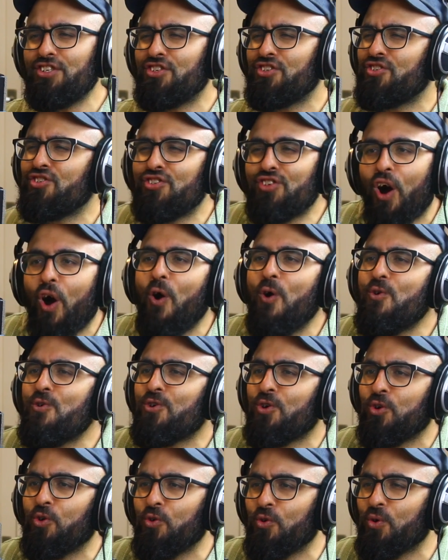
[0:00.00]
so
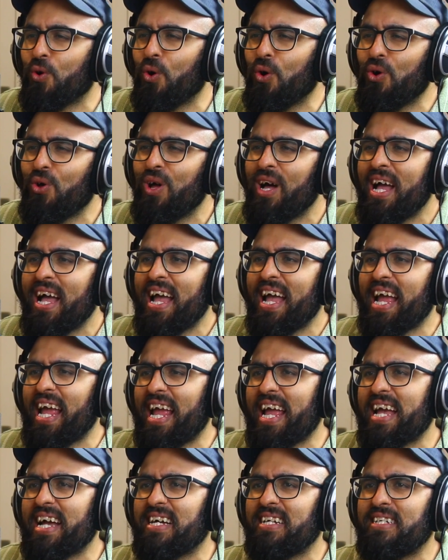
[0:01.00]
cool.
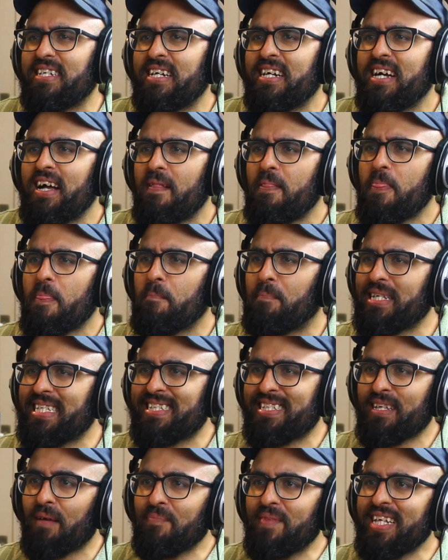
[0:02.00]

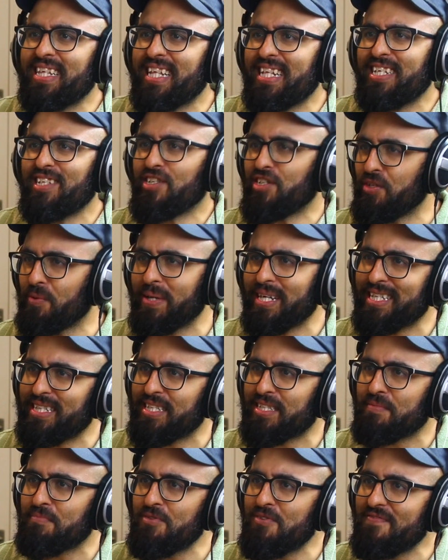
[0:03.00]
But something that he's doing in
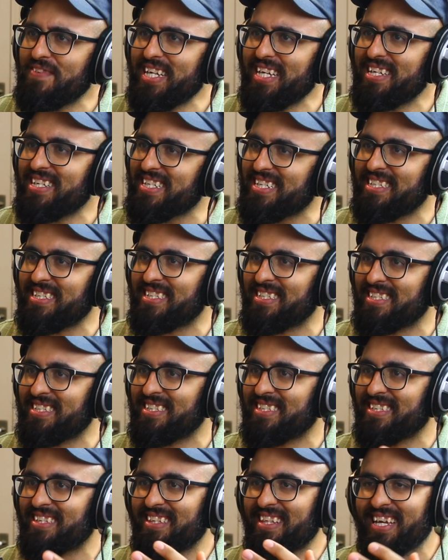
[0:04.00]
this movie
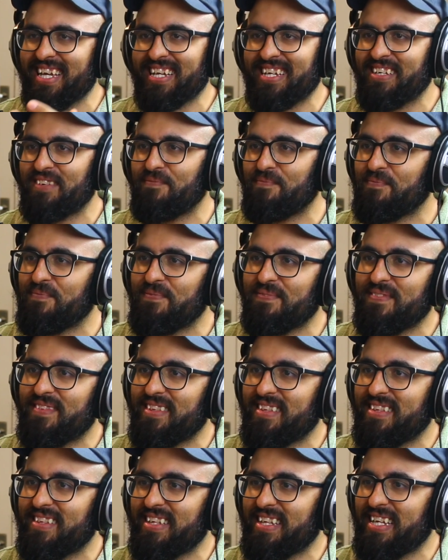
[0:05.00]
is like,
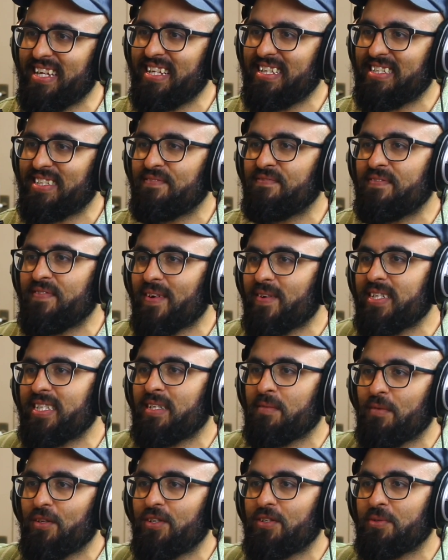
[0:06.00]
it's very
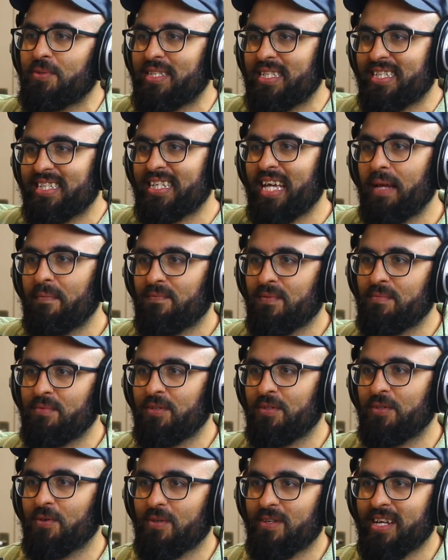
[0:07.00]
similar to his Escape from
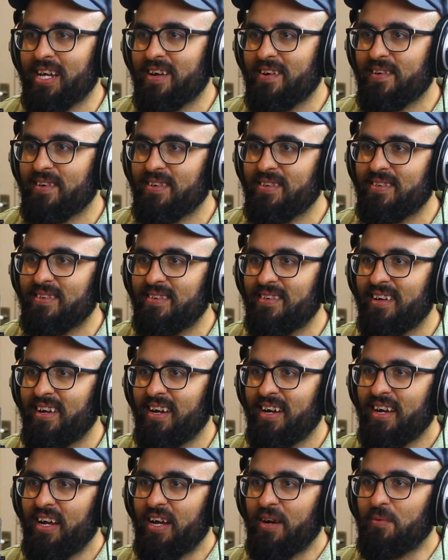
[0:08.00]
New York character,
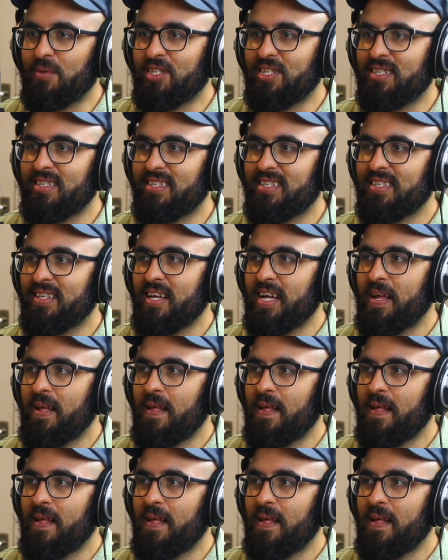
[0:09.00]
which is,